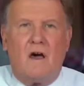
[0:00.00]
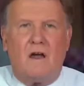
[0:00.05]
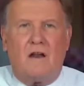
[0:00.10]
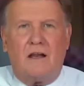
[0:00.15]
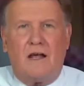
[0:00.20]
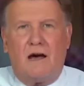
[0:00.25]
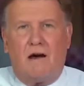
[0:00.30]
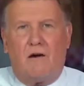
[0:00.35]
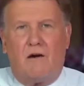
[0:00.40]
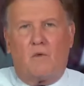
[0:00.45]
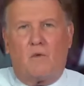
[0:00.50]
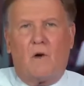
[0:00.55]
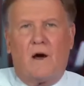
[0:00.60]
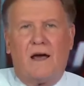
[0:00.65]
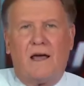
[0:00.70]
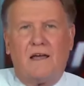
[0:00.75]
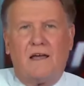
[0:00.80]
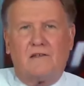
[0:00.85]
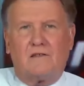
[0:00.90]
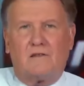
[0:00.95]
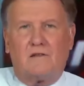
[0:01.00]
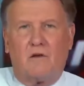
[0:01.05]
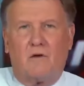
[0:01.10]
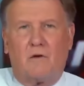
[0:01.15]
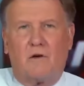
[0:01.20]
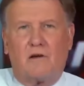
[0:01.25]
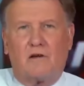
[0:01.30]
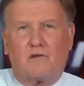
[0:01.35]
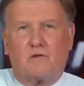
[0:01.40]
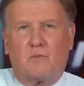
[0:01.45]
uh, now on why he's
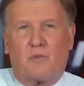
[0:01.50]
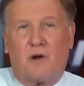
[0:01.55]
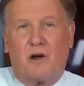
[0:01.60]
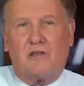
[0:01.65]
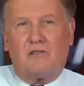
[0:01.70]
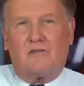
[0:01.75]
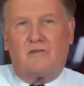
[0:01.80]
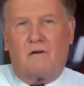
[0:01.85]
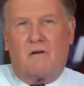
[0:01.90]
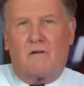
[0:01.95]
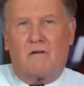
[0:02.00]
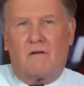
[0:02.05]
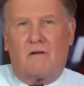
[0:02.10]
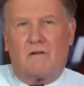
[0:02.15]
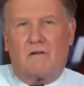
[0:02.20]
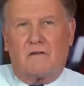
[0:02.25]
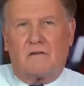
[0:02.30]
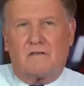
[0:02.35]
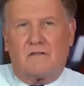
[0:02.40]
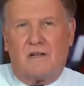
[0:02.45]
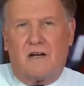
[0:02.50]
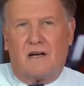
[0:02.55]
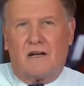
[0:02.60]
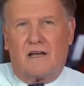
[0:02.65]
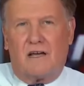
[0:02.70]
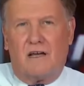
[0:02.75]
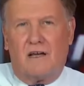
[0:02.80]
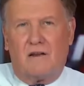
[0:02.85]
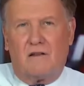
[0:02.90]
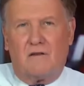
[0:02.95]
lowering his price target on the
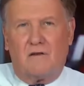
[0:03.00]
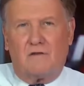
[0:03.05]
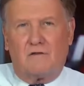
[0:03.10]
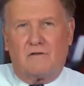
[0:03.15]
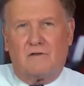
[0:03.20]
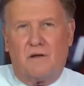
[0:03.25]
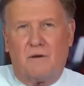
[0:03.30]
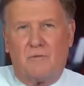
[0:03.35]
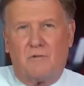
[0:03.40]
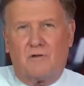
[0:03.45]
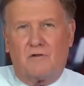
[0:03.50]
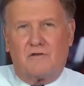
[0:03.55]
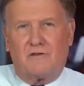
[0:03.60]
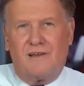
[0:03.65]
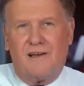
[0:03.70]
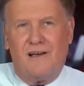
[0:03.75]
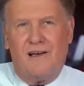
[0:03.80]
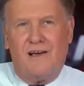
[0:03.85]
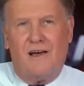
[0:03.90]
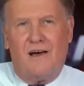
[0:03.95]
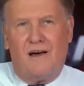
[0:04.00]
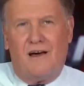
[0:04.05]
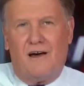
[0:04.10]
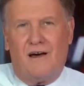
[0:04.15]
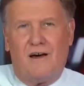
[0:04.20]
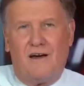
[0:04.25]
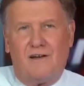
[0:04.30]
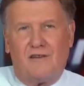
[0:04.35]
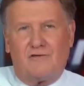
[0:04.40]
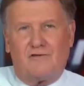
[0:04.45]
stock ahead of those numbers
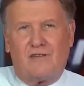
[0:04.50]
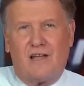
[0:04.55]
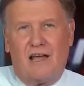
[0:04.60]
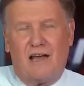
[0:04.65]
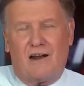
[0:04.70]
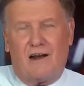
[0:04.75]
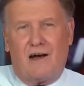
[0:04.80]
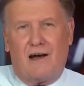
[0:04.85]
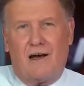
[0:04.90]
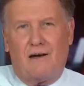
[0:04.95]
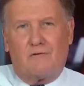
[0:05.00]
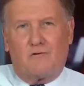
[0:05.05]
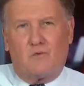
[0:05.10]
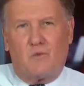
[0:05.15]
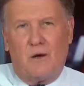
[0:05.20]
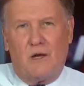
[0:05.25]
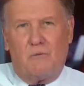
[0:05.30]
uh, is Dan Ives,